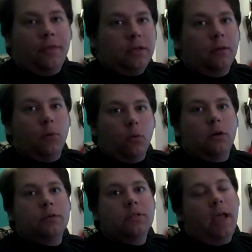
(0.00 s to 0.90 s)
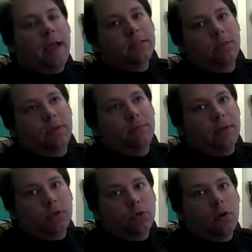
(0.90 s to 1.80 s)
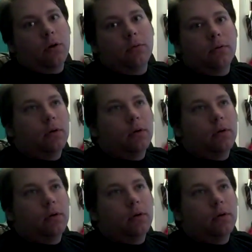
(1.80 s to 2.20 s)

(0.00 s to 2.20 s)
think number one is it has to be Bistro.